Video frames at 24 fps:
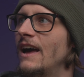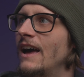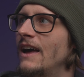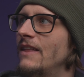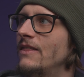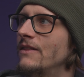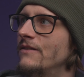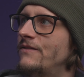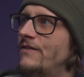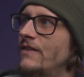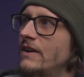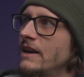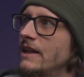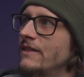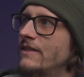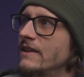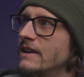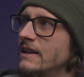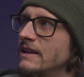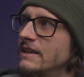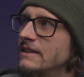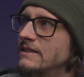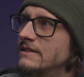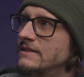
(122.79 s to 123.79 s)
And the funny
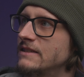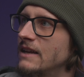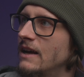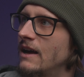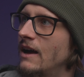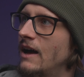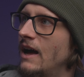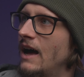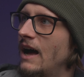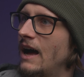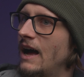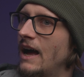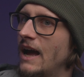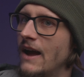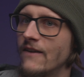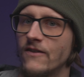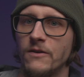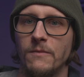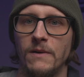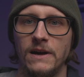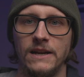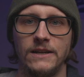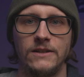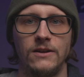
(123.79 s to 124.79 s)
thing is,
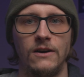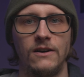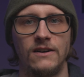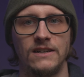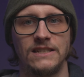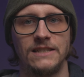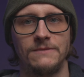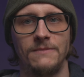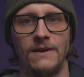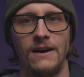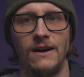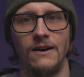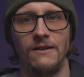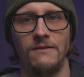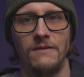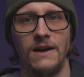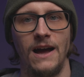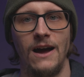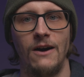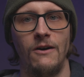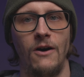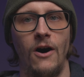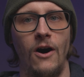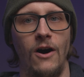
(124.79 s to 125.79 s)
everybody talks about
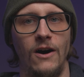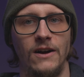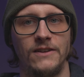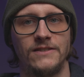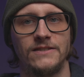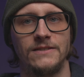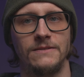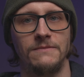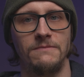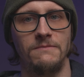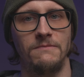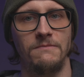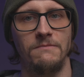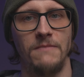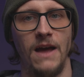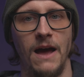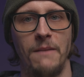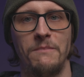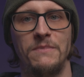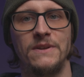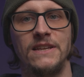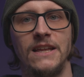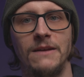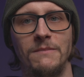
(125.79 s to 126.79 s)
how awesome
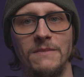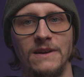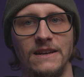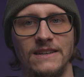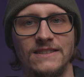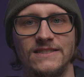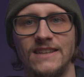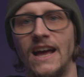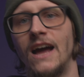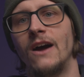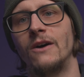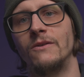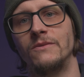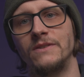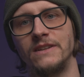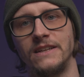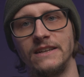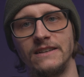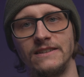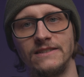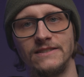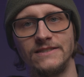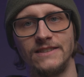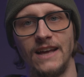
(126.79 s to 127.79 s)
Epidemic Sound
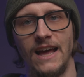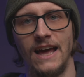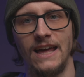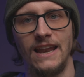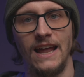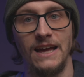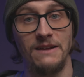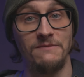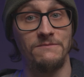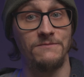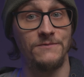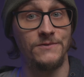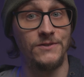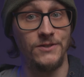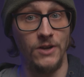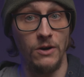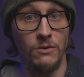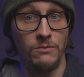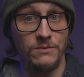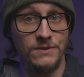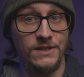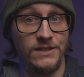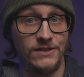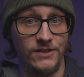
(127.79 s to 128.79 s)
is, and I
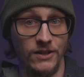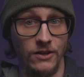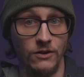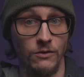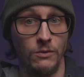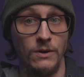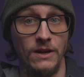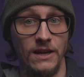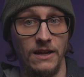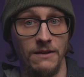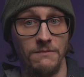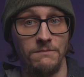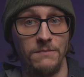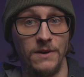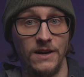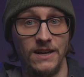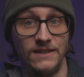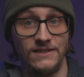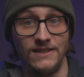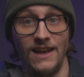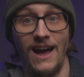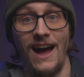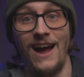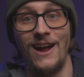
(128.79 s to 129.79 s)
don't disagree
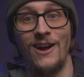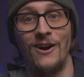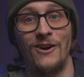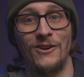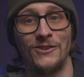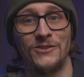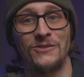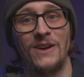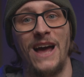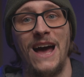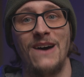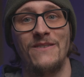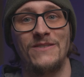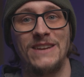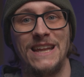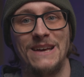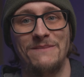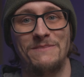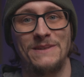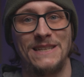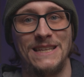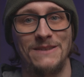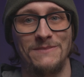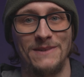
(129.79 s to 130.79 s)
because I also have an
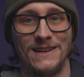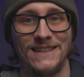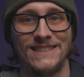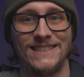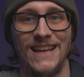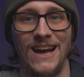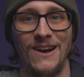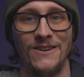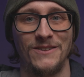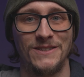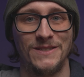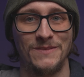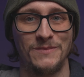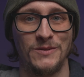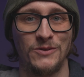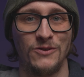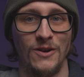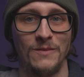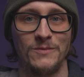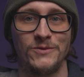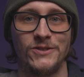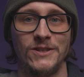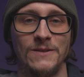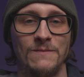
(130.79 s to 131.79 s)
Epidemic Sound
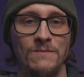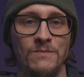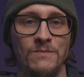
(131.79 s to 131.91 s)
subscription.